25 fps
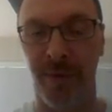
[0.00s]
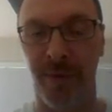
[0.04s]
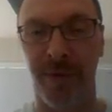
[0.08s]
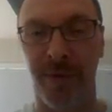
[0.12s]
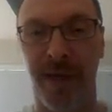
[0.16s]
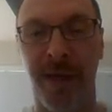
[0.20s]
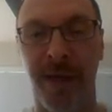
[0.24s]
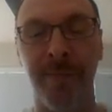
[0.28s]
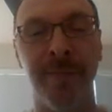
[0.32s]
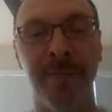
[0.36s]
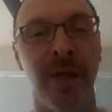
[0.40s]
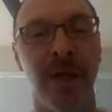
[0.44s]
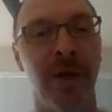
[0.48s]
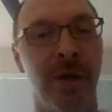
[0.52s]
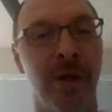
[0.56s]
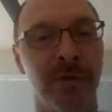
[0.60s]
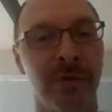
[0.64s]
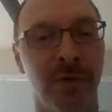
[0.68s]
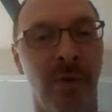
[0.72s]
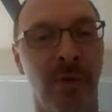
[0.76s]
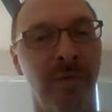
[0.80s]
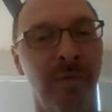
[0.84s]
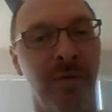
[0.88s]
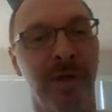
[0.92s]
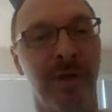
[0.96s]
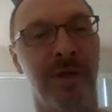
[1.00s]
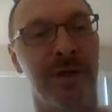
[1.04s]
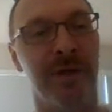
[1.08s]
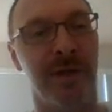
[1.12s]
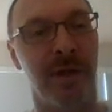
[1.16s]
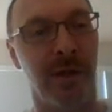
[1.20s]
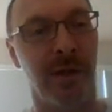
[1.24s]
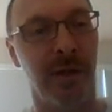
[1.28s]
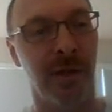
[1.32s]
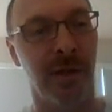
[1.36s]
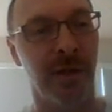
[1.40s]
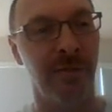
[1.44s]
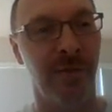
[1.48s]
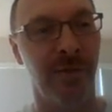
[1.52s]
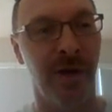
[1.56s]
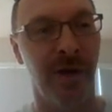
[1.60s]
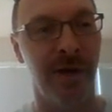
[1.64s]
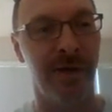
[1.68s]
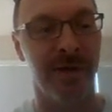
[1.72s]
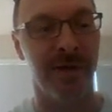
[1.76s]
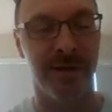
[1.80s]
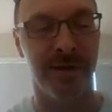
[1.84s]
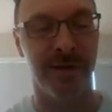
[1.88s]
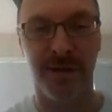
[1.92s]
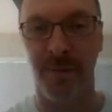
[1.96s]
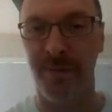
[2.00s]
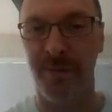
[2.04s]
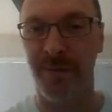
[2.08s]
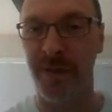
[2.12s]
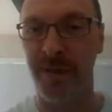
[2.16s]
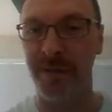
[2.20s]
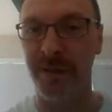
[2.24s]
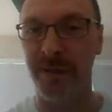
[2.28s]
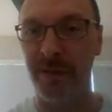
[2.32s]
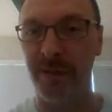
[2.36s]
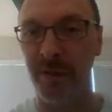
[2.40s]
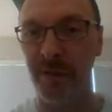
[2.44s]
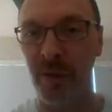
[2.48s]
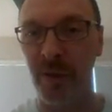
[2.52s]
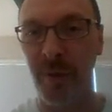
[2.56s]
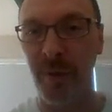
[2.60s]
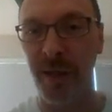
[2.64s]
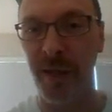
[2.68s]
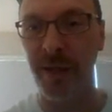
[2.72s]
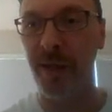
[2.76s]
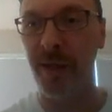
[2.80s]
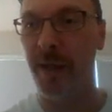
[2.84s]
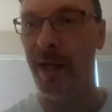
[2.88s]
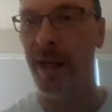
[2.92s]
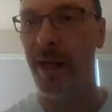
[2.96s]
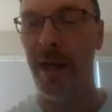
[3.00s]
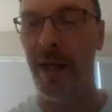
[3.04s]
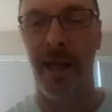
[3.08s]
Okay, so hopefully this clarified some things a little bit.